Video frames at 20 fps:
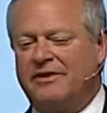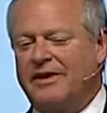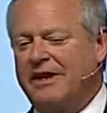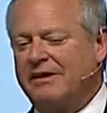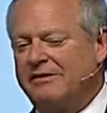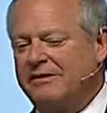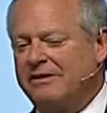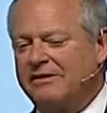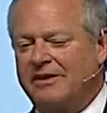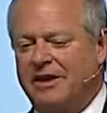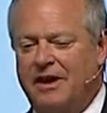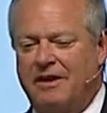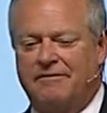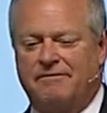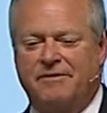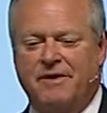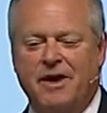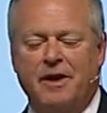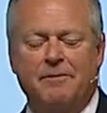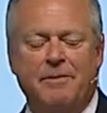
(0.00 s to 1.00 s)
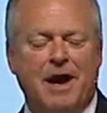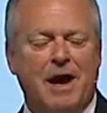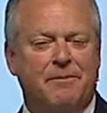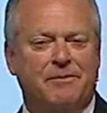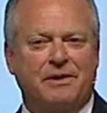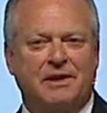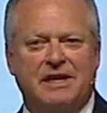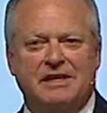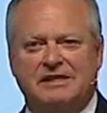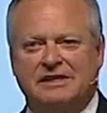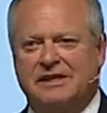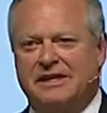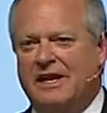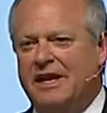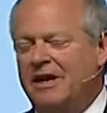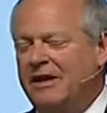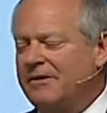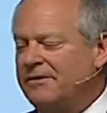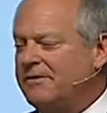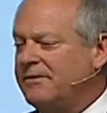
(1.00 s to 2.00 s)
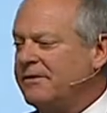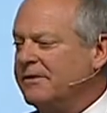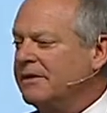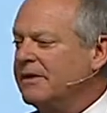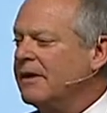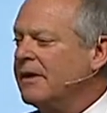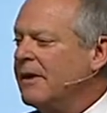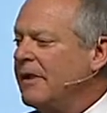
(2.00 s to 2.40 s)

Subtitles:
the essence of population health, and